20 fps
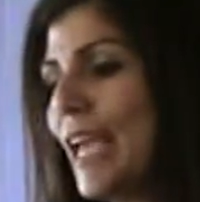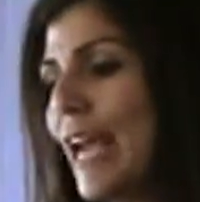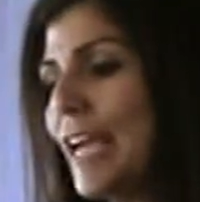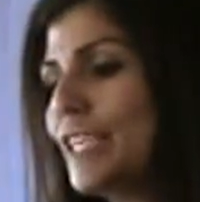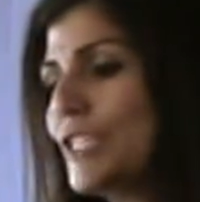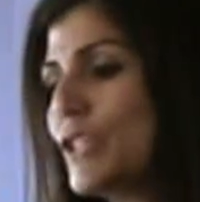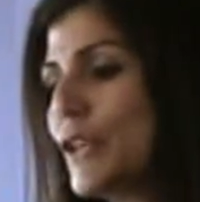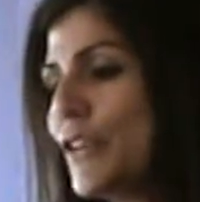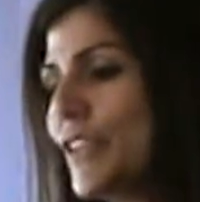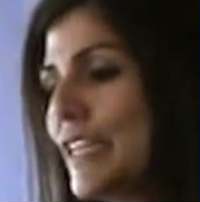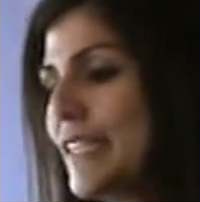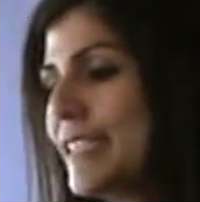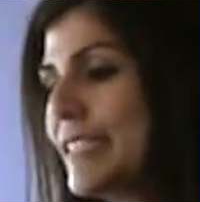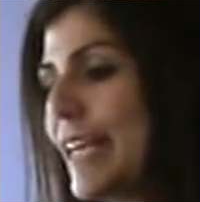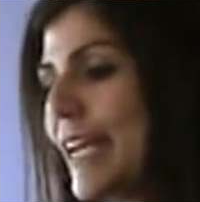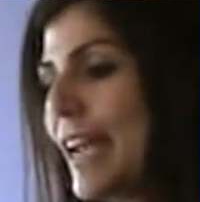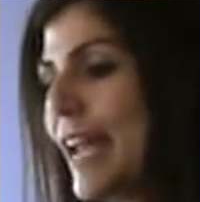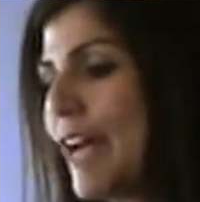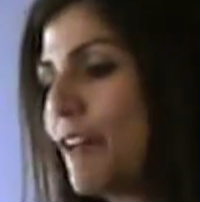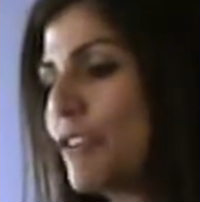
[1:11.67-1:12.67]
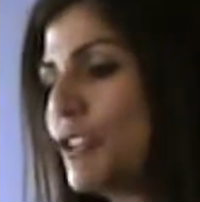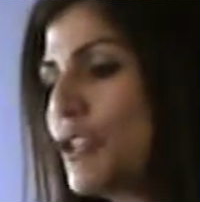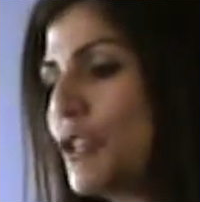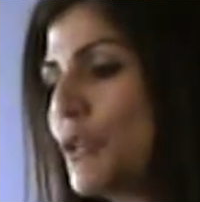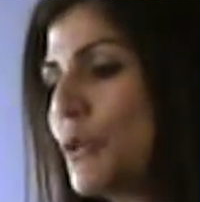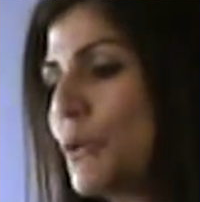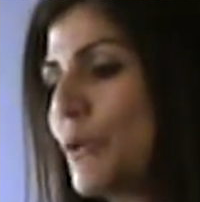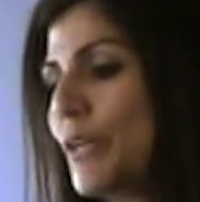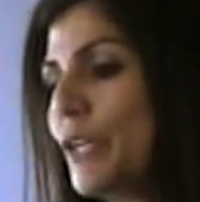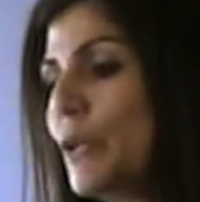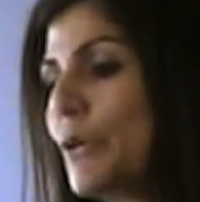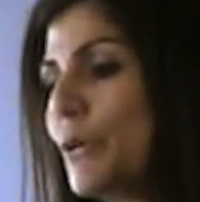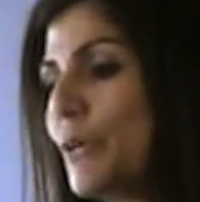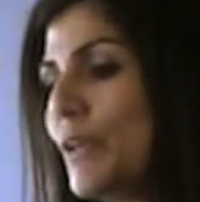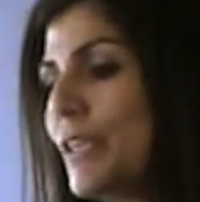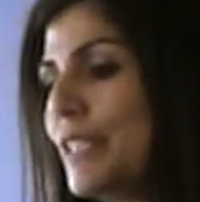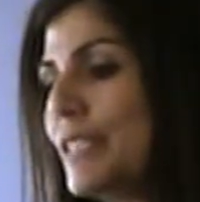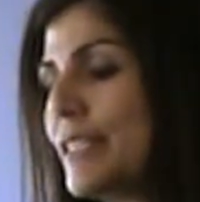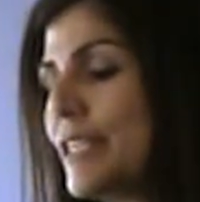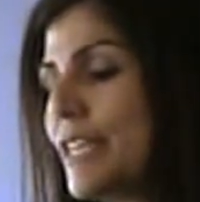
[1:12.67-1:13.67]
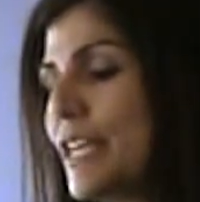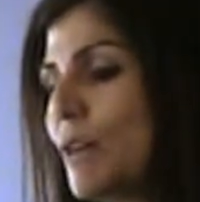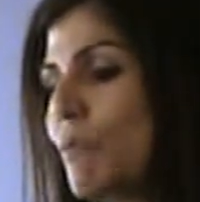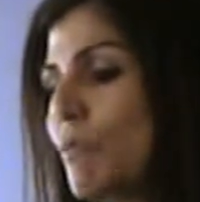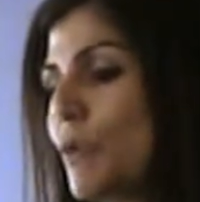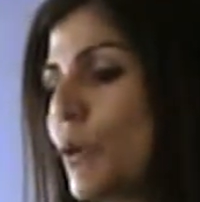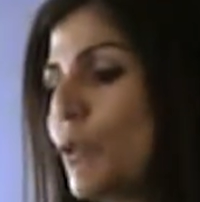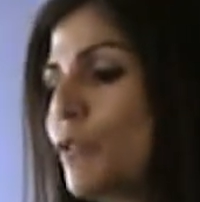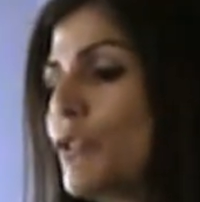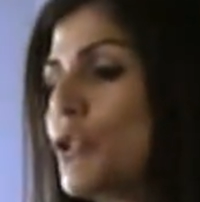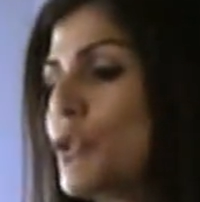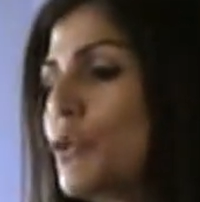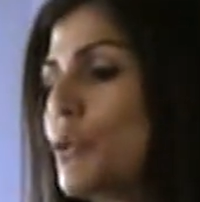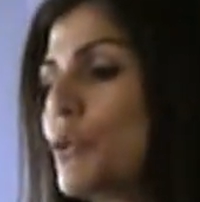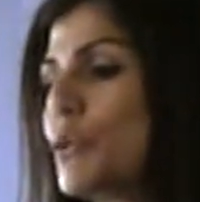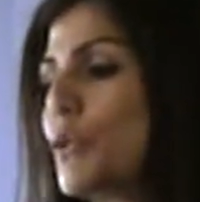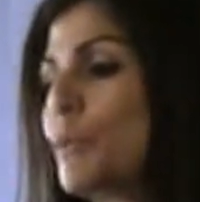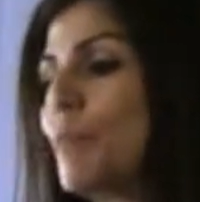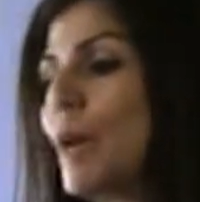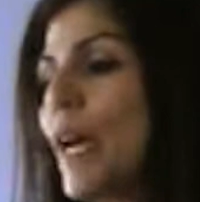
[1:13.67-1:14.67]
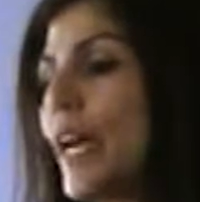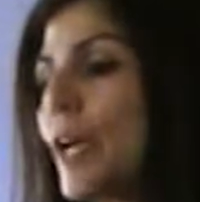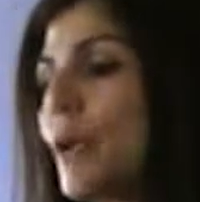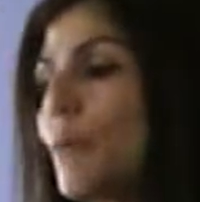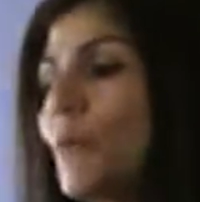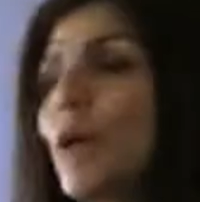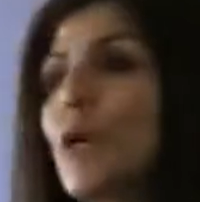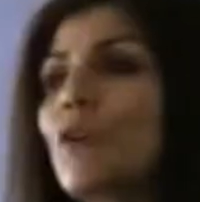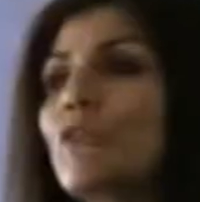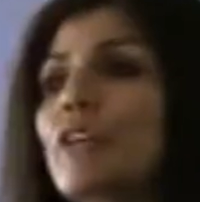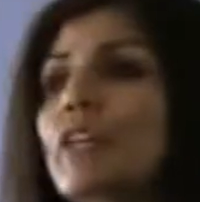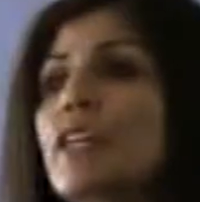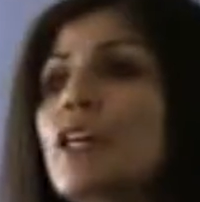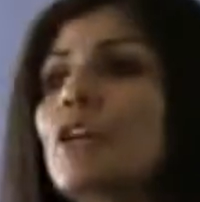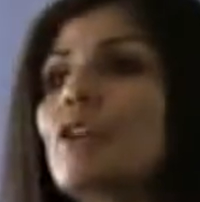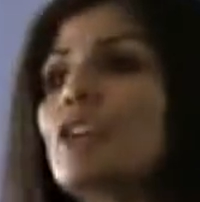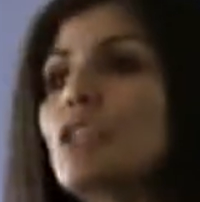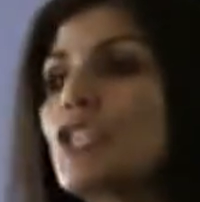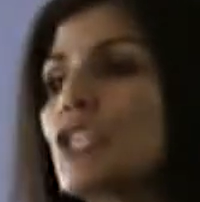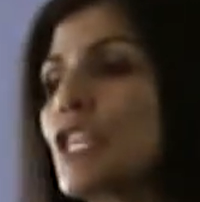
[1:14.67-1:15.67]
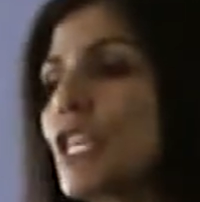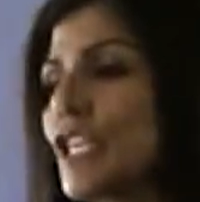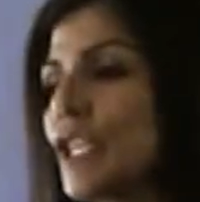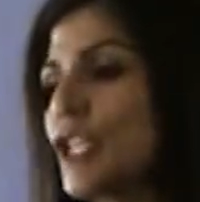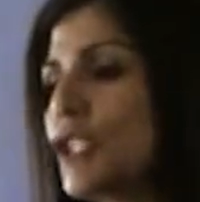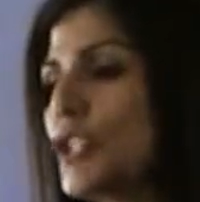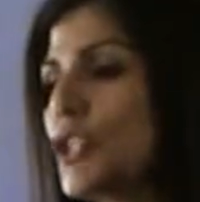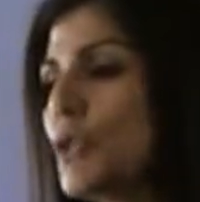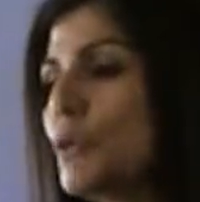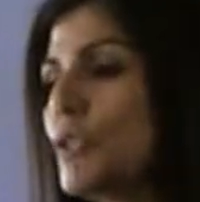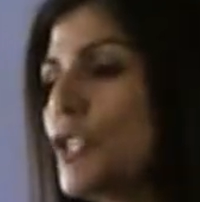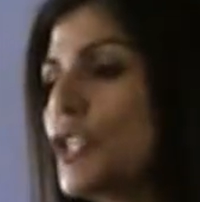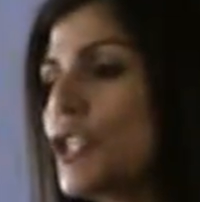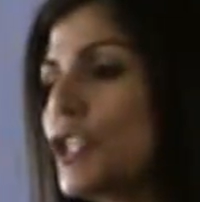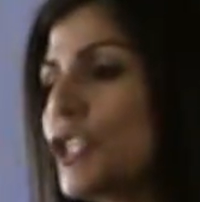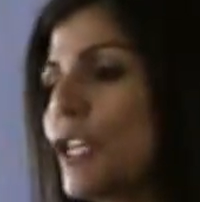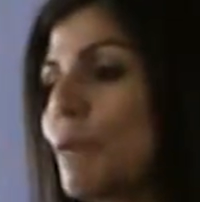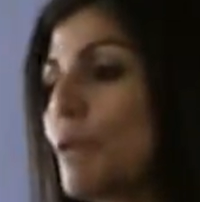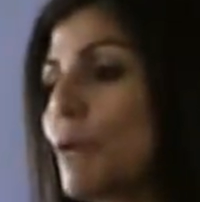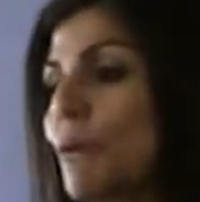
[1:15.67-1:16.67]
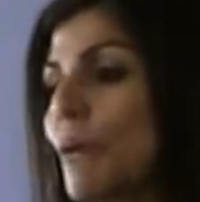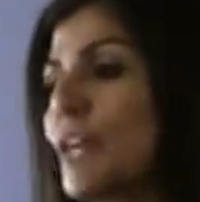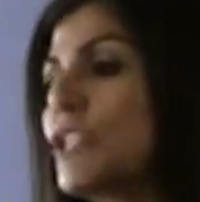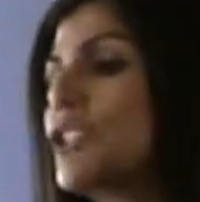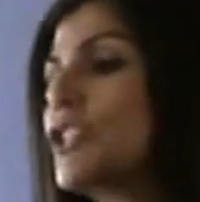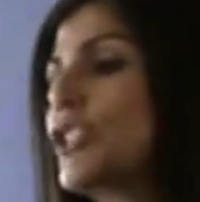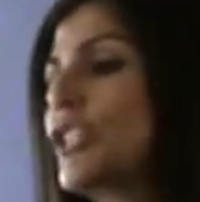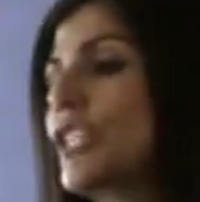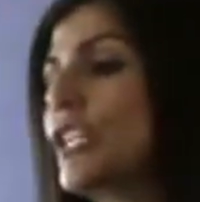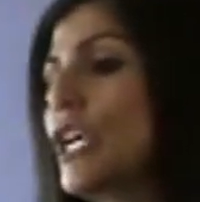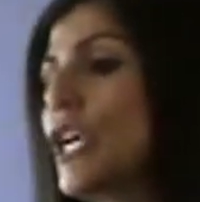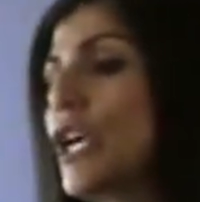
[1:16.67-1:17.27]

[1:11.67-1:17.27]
And so they set out to increase the number of Jews by way of encouraging Jewish immigration.